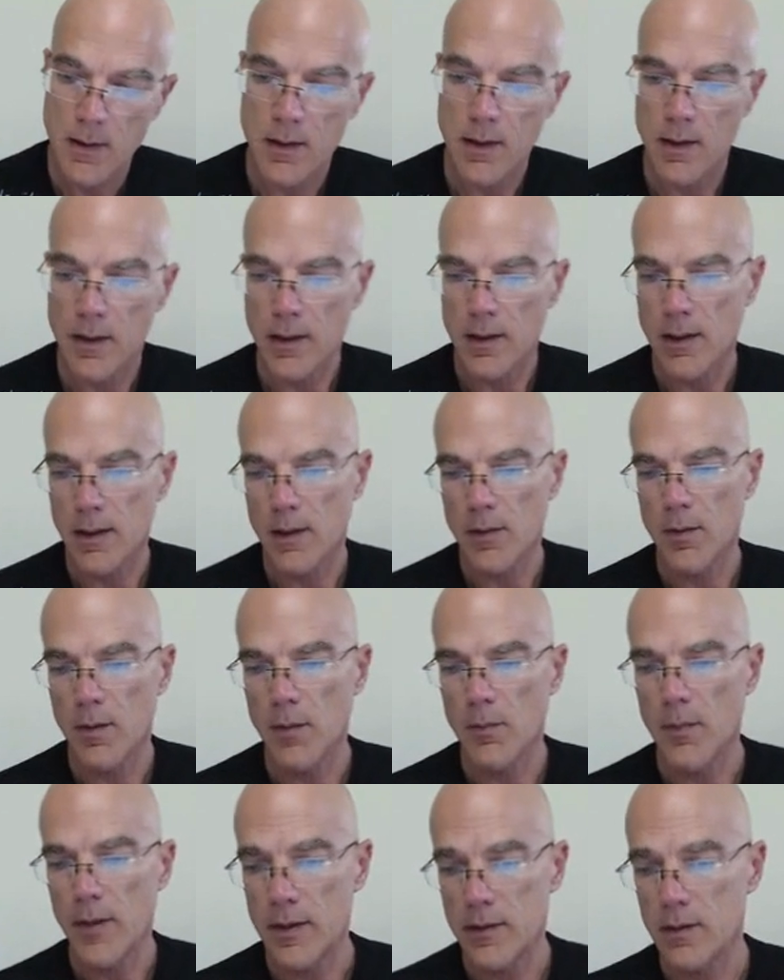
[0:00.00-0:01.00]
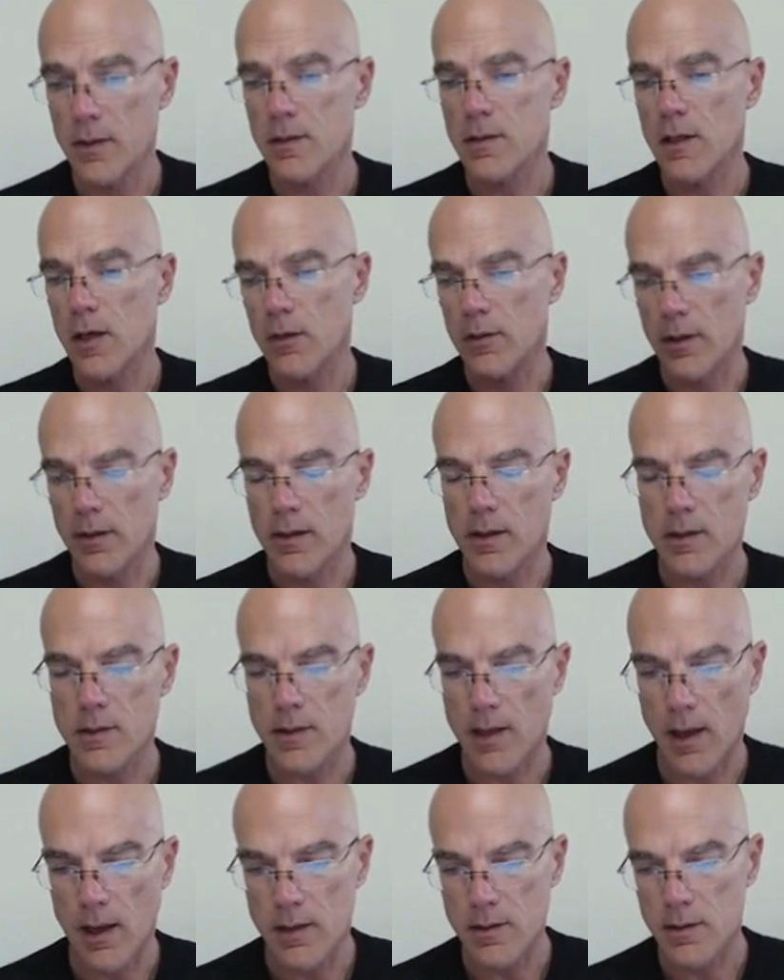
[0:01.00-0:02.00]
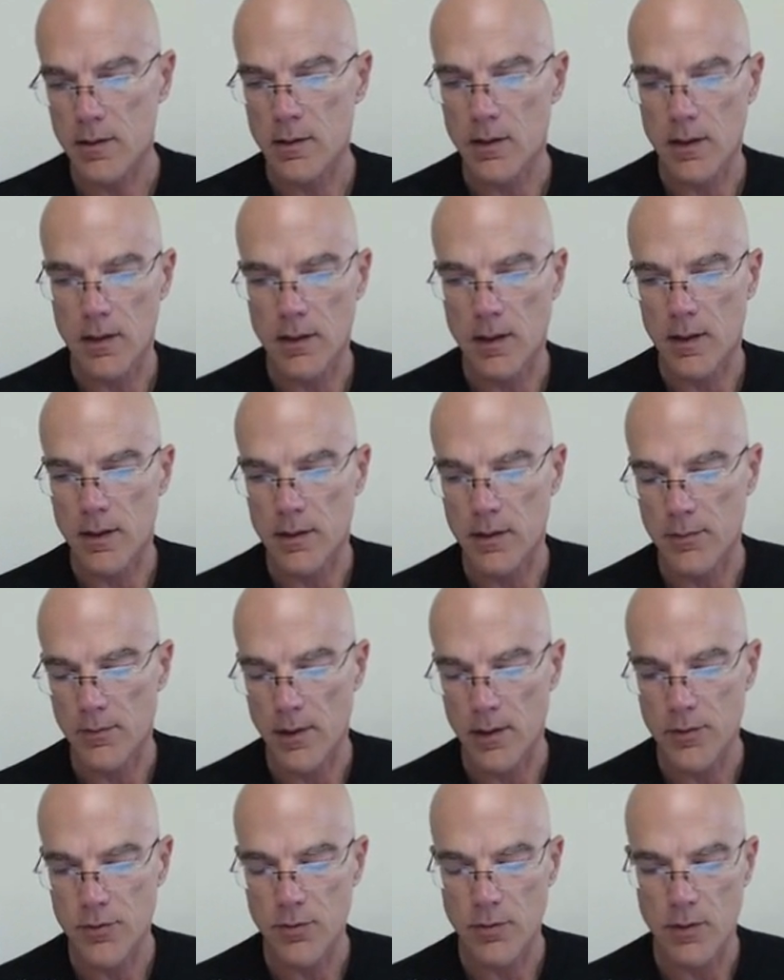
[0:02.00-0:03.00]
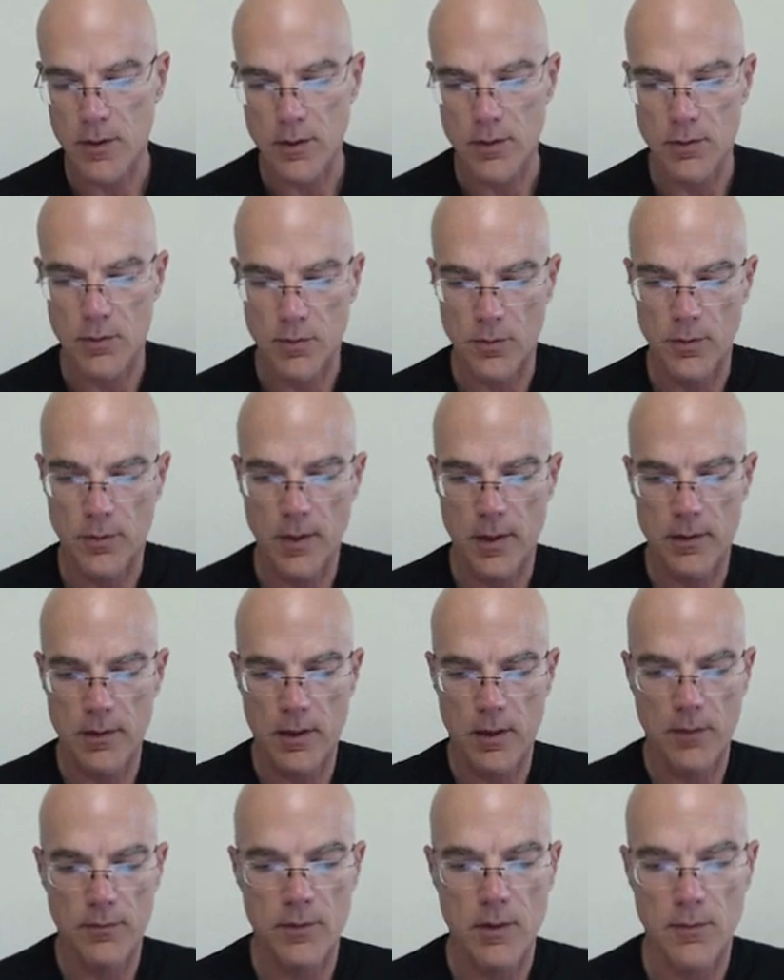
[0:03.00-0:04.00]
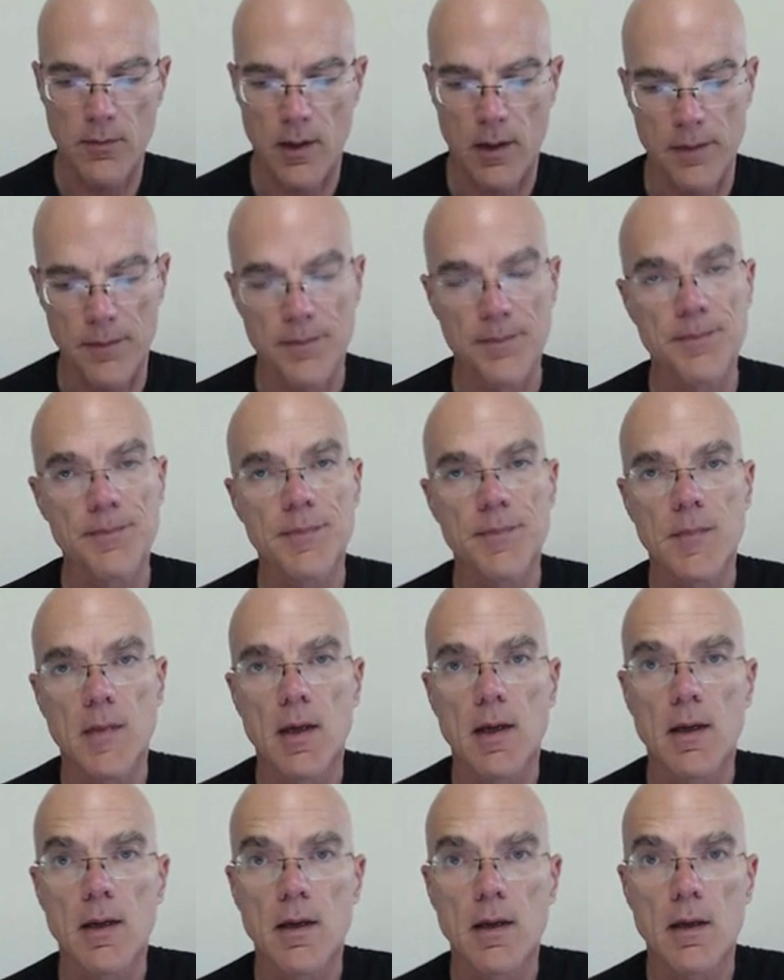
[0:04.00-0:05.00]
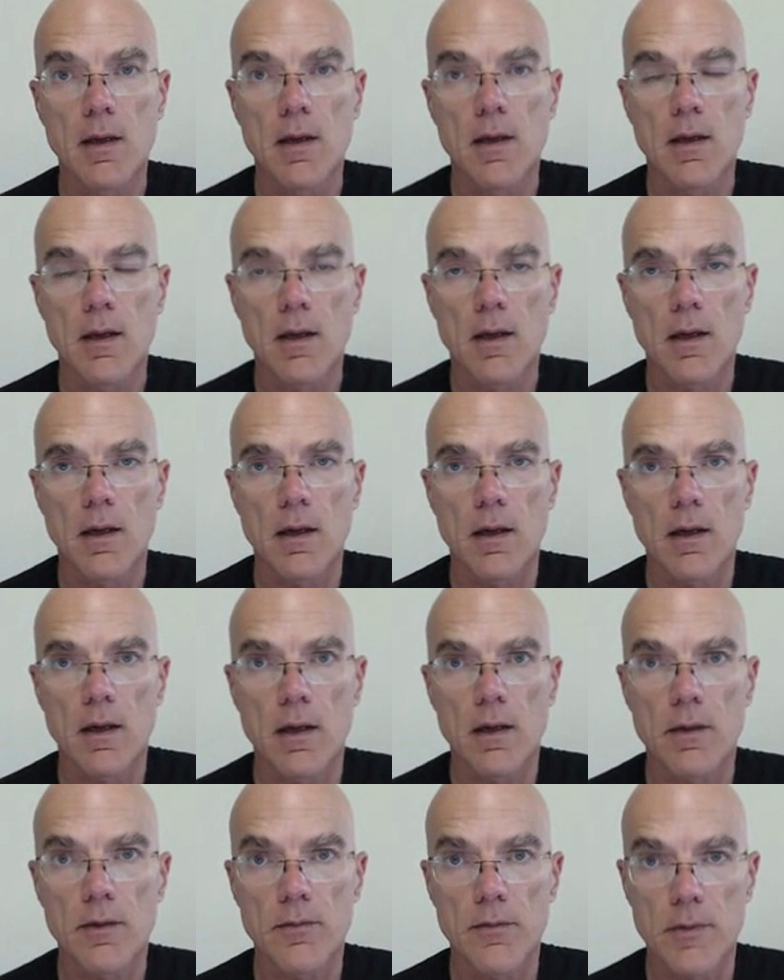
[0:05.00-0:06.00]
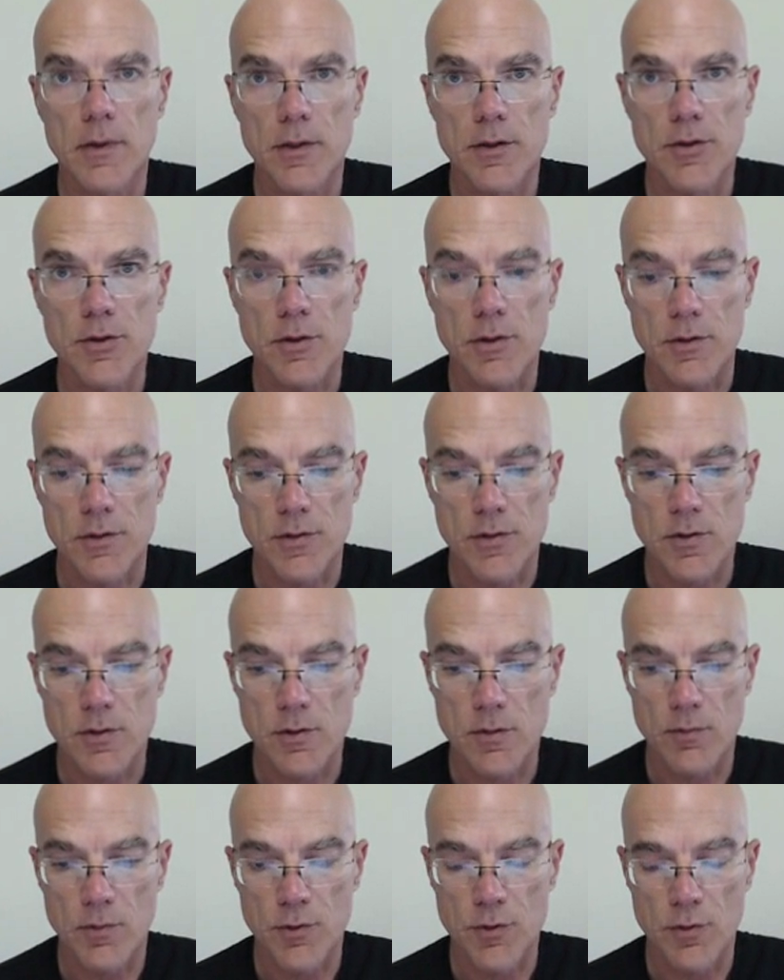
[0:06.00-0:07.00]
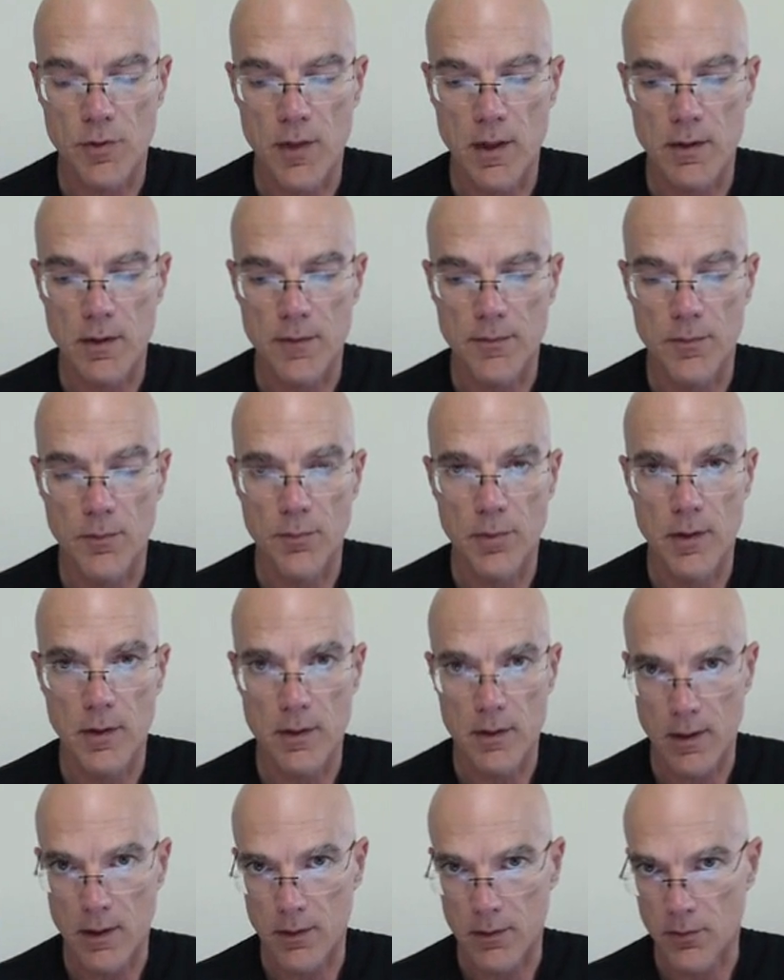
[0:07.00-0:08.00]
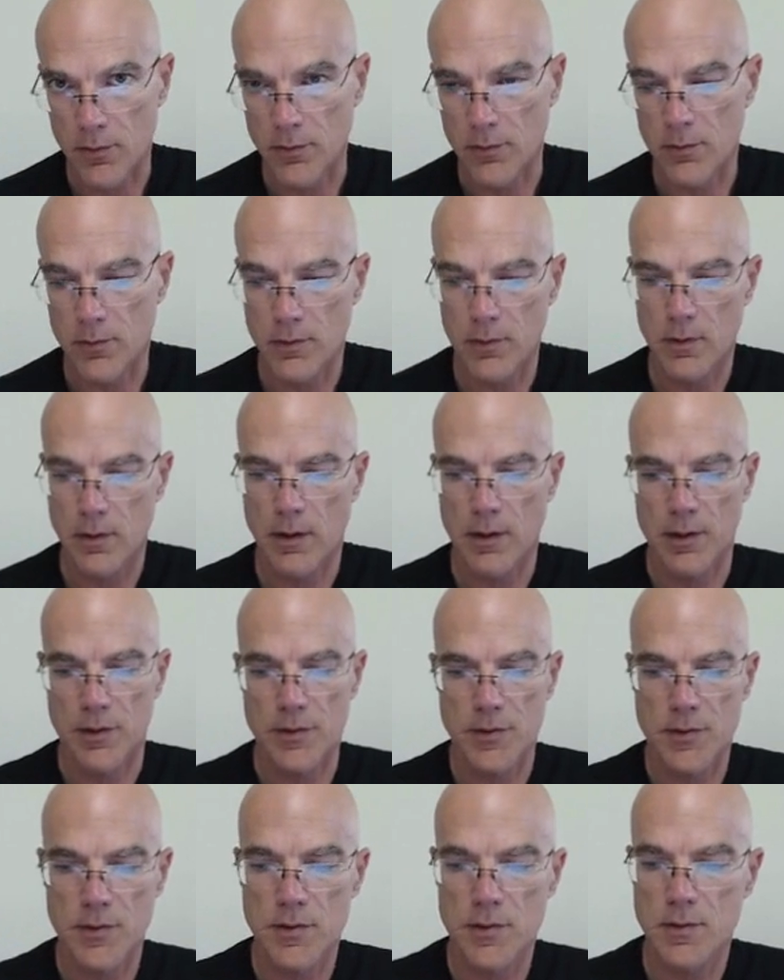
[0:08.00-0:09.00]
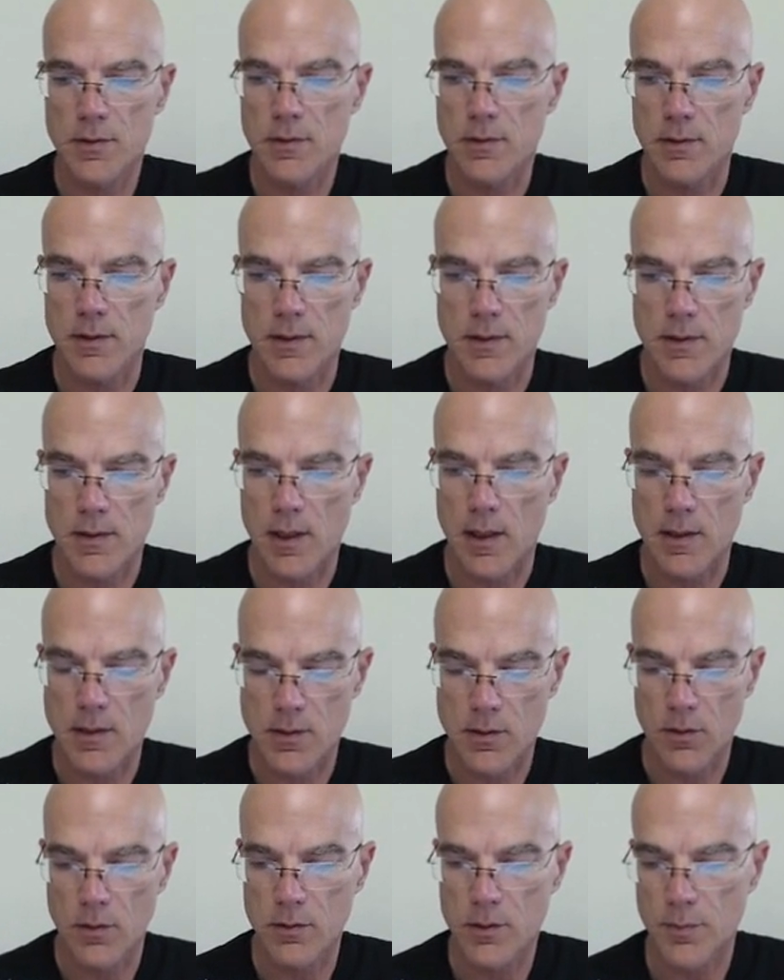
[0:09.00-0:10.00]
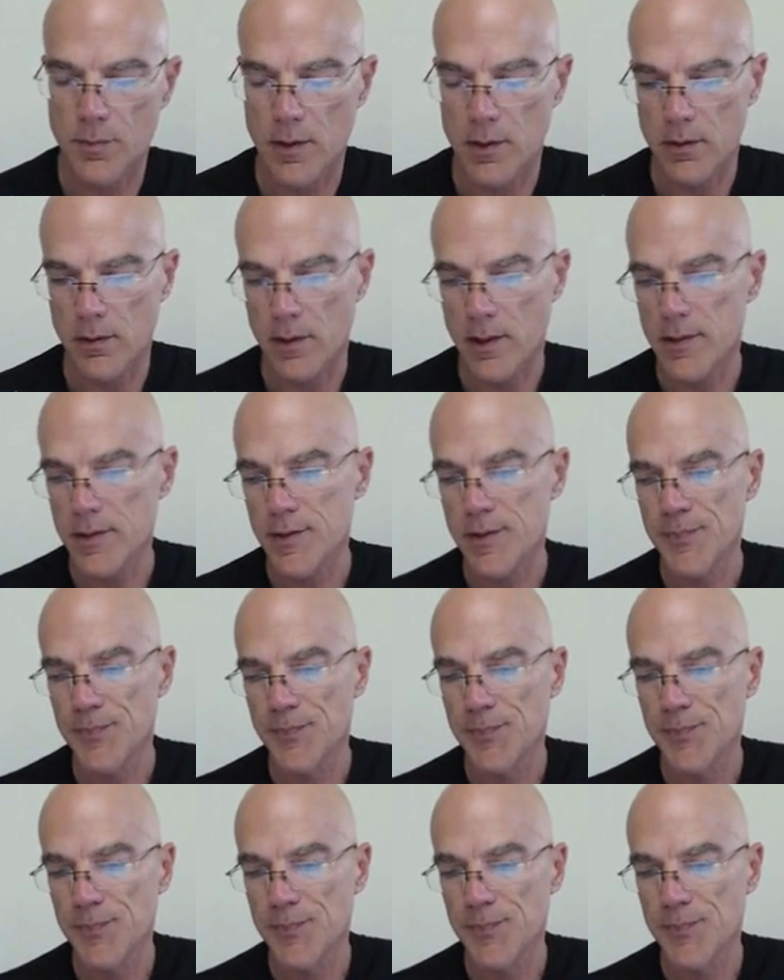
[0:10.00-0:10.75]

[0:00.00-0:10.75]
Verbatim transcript: Uh, but it turns out that things cancel, and, and eventually you, you get n of d one, uh, which is what you get if you pretend these, these guys don't depend on S.